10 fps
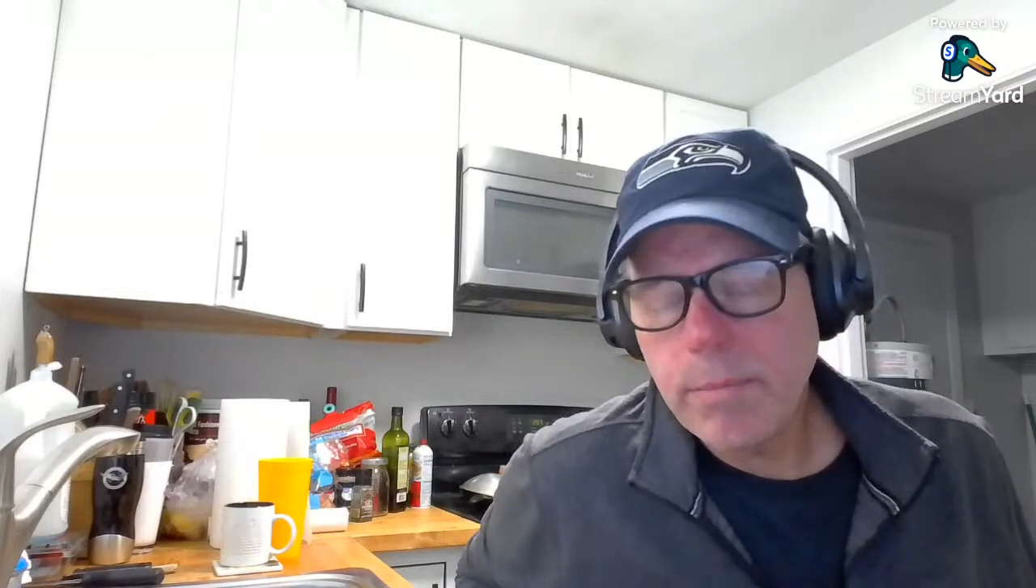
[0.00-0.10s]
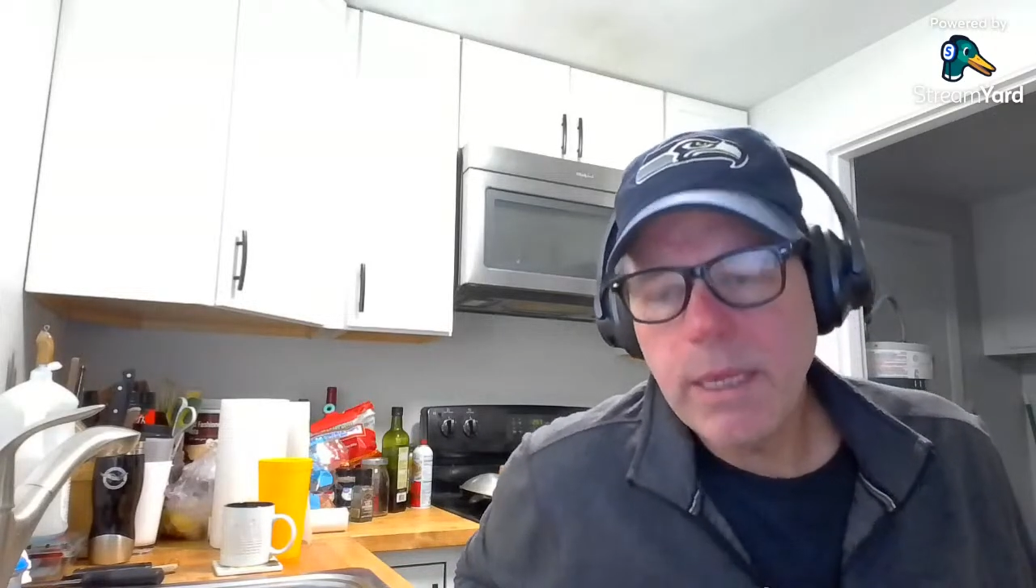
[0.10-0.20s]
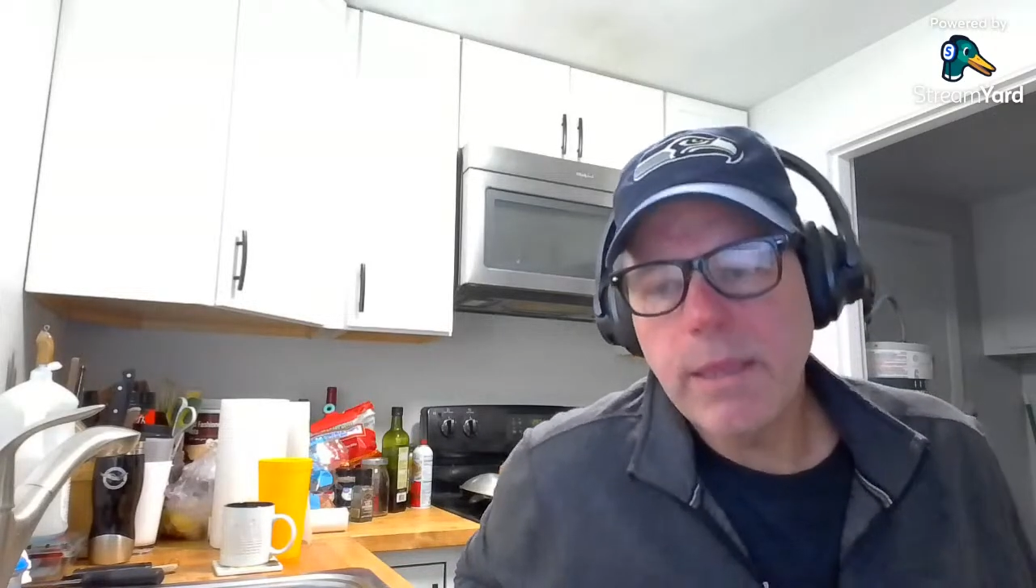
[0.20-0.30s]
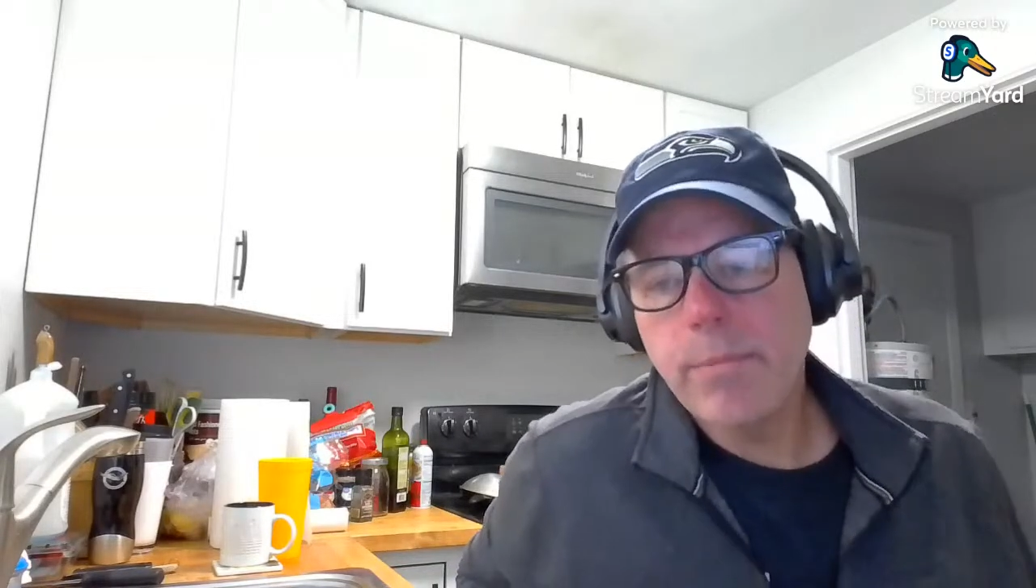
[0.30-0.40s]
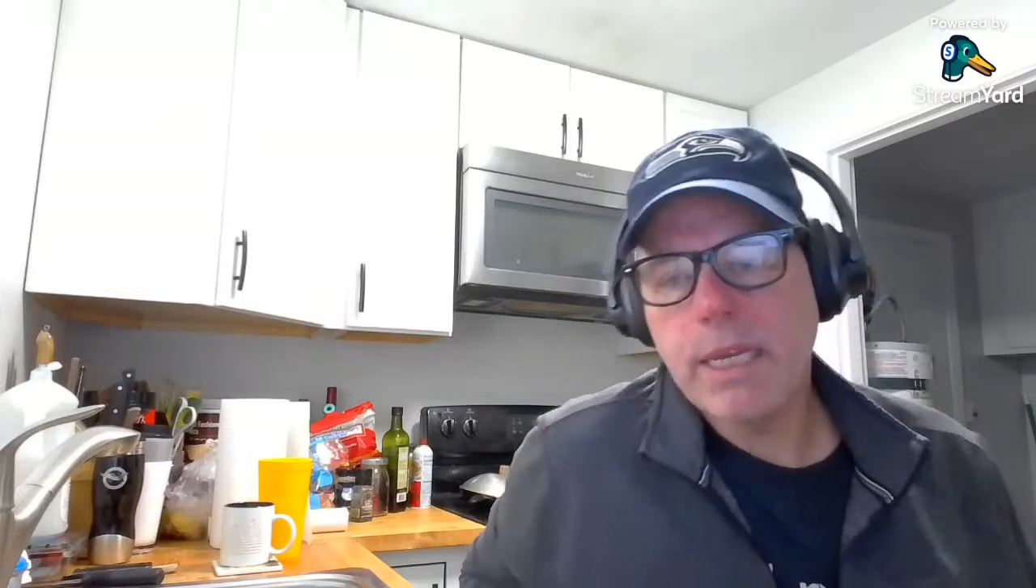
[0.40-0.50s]

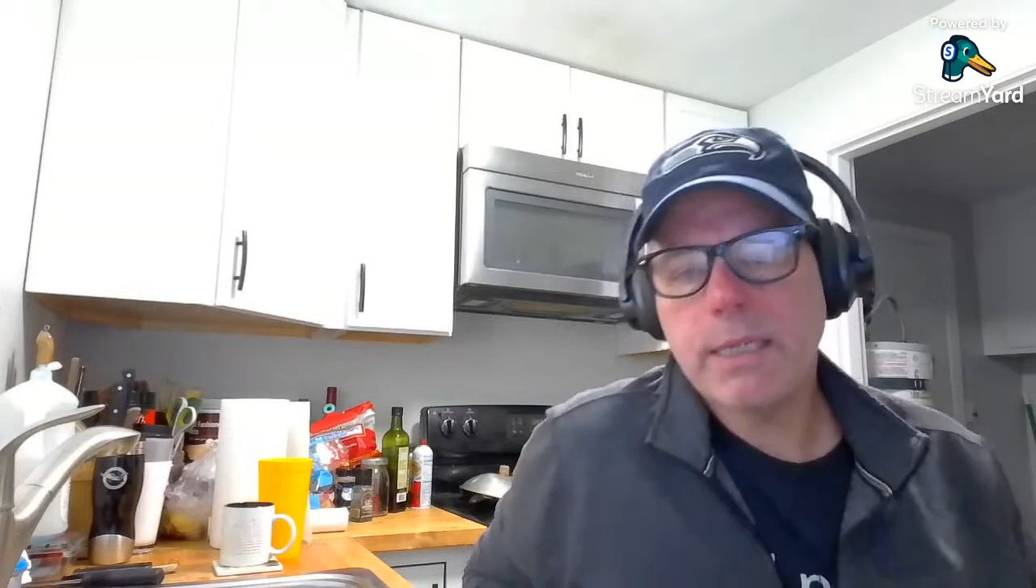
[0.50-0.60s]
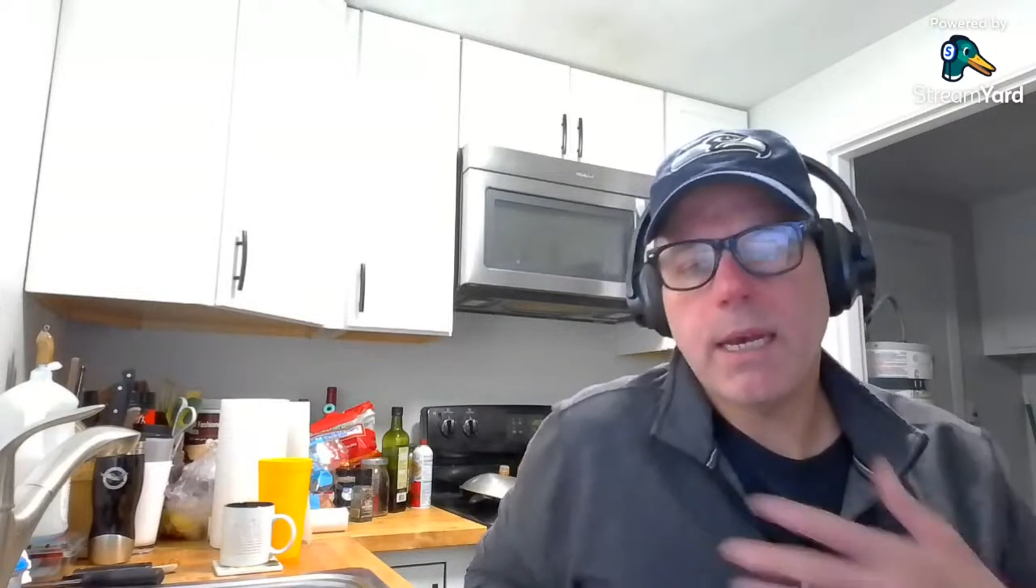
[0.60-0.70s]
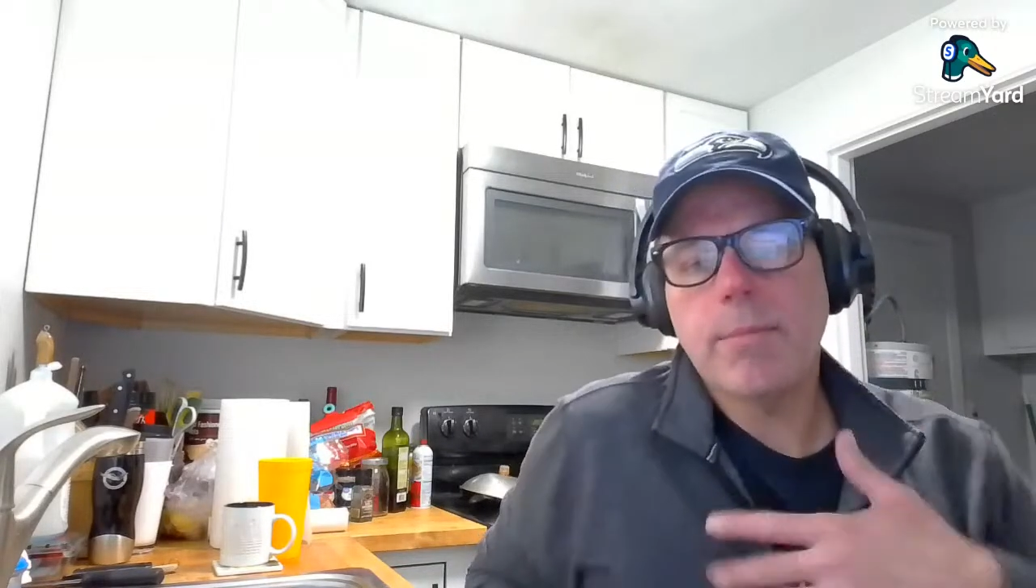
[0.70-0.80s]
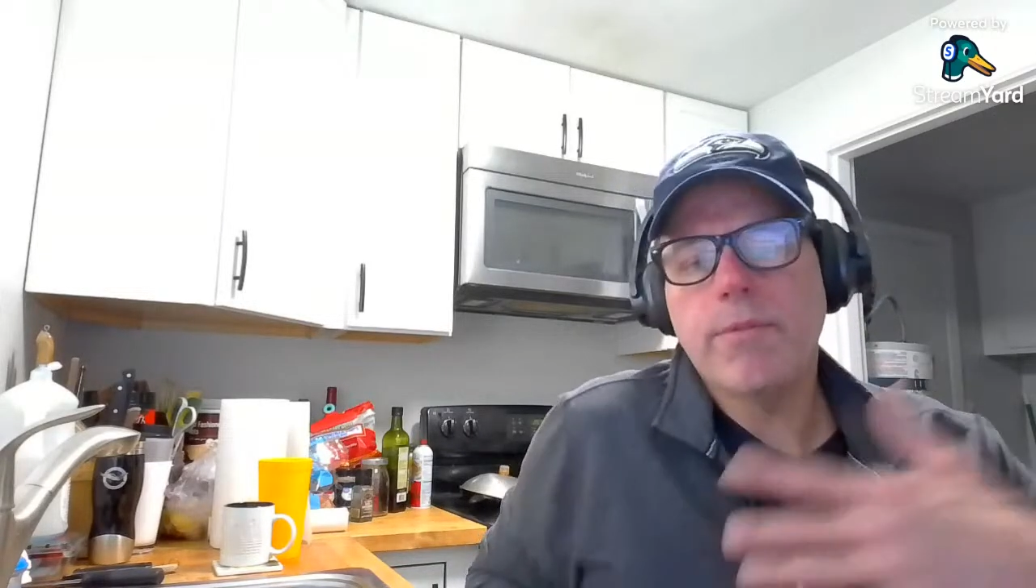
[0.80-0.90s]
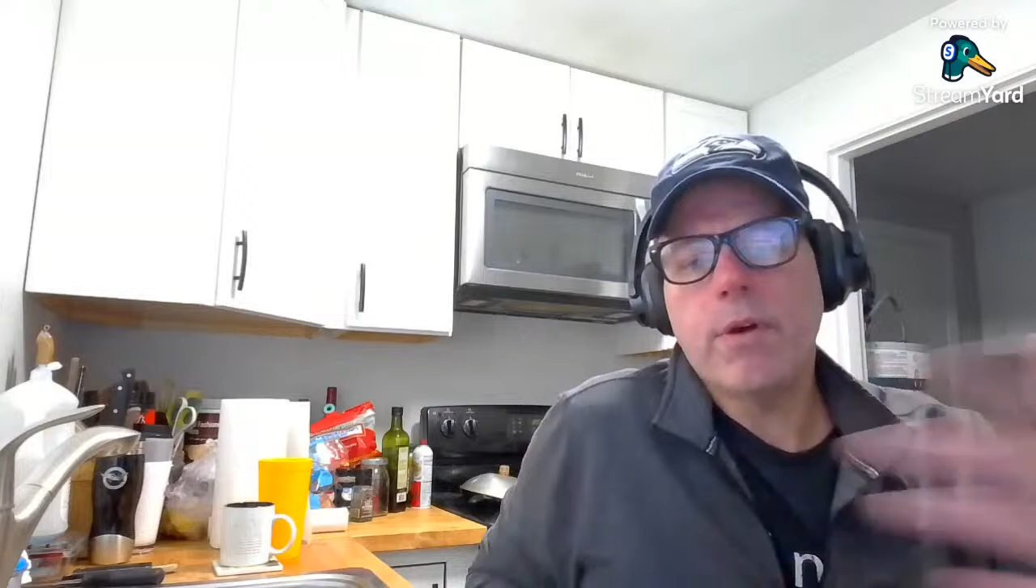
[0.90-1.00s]
In the
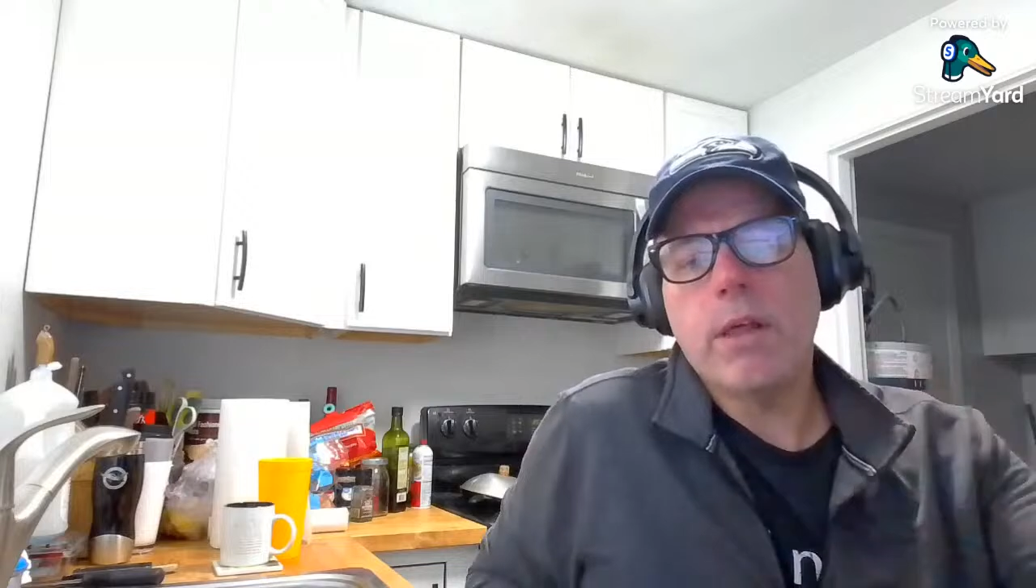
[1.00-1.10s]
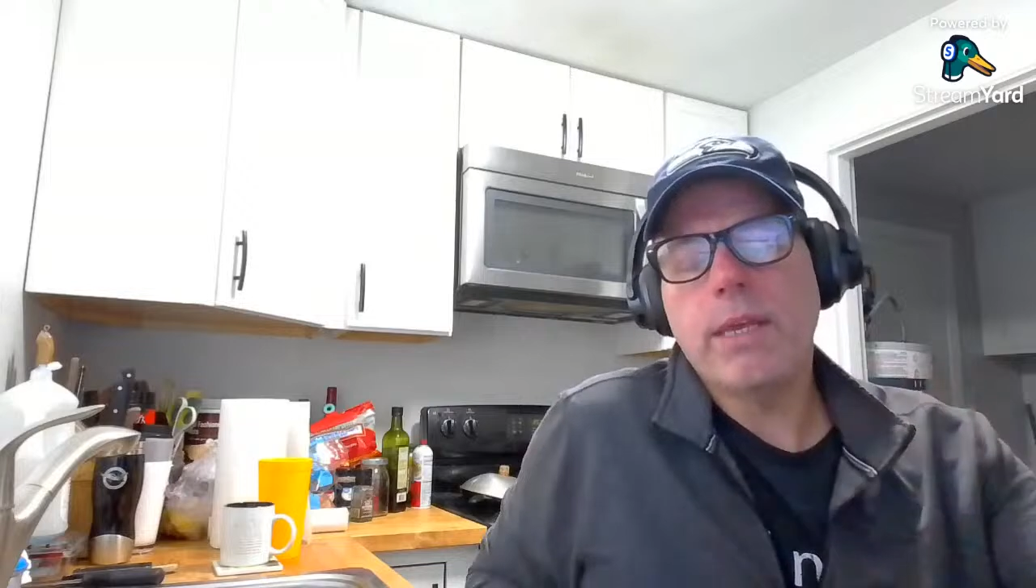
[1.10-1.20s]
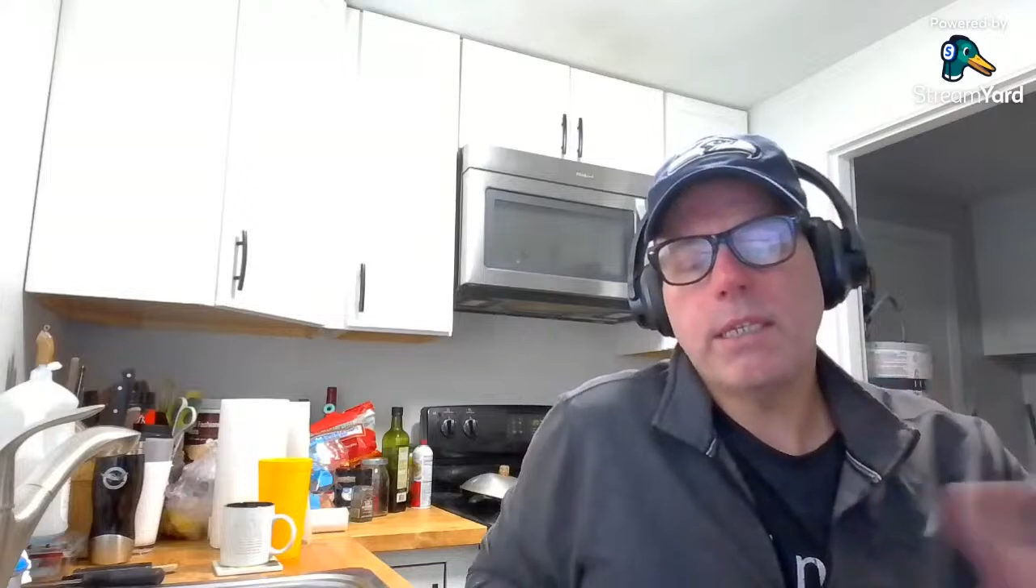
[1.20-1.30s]
meantime of all